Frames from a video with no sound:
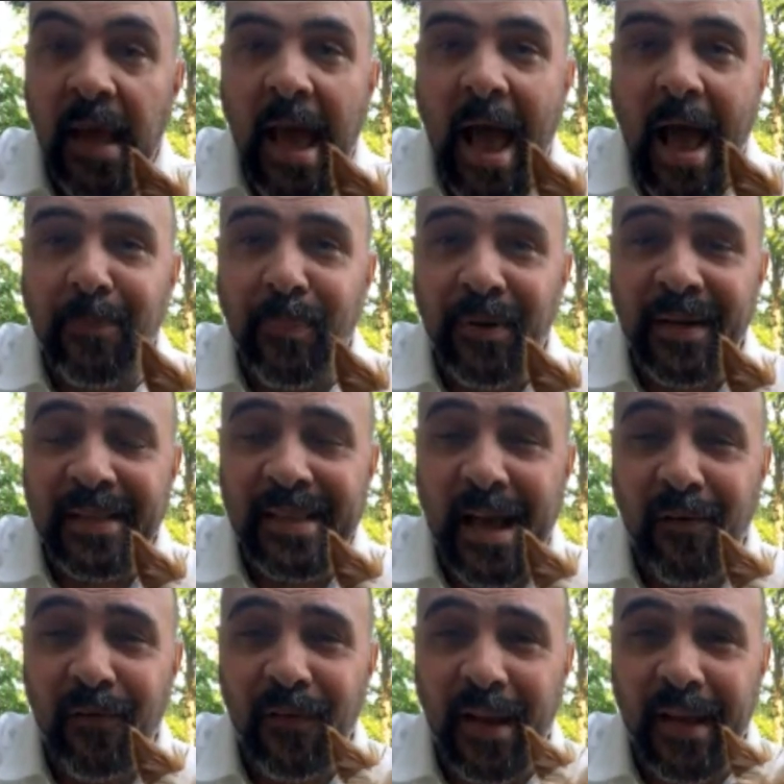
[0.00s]
I put it
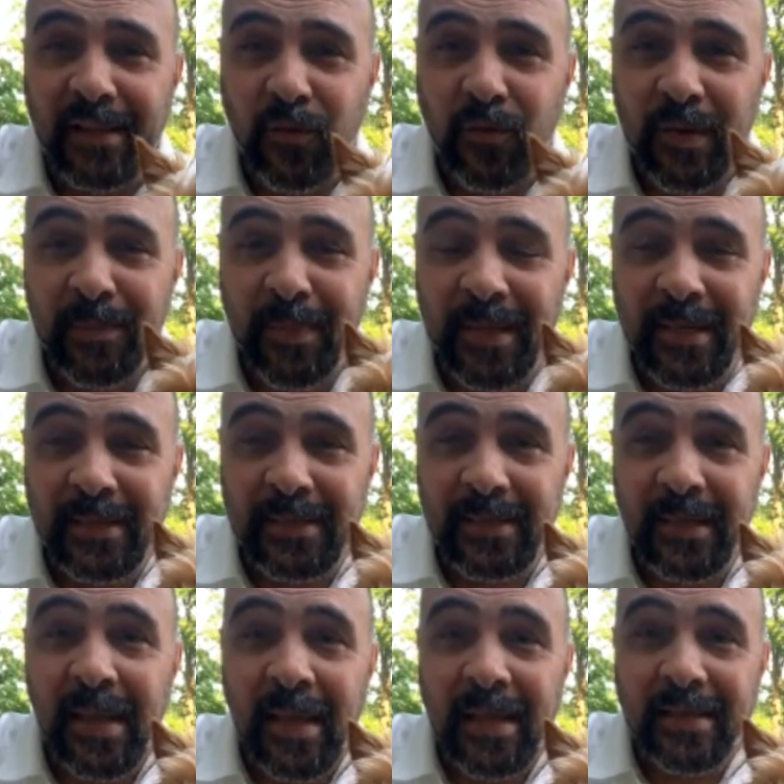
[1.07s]
down for like 3 minutes.
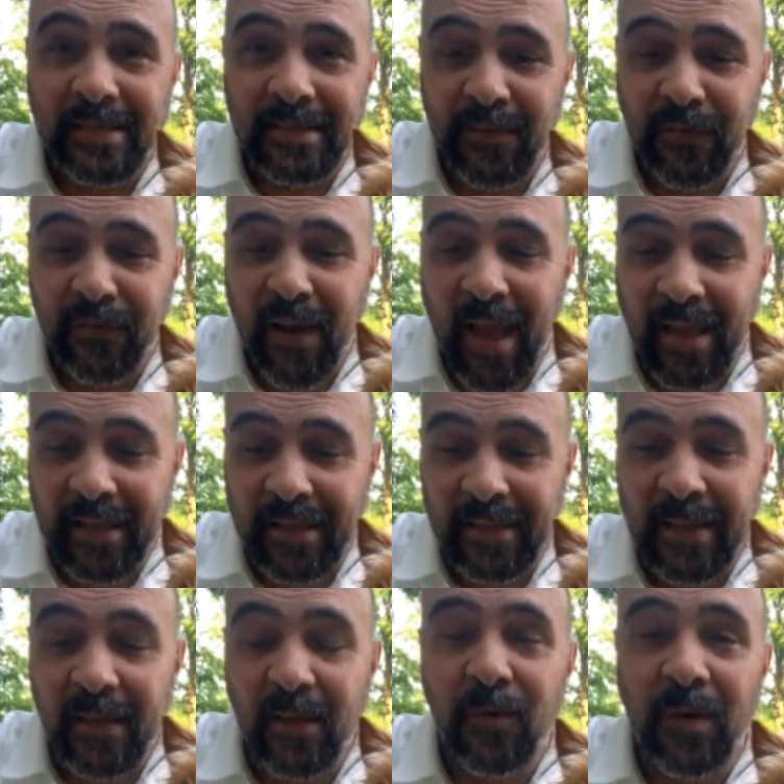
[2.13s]
There's a fly in
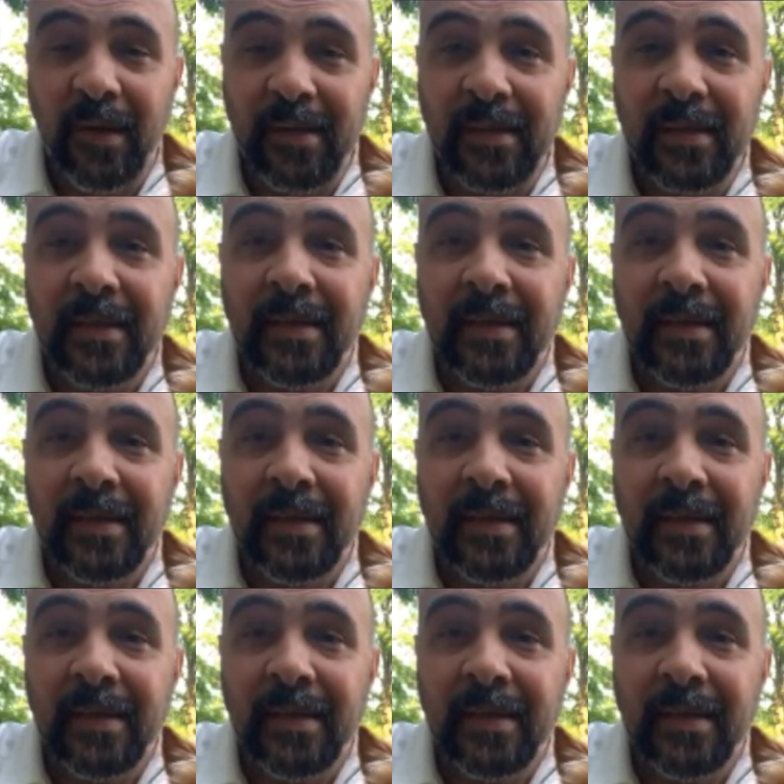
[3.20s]
there already.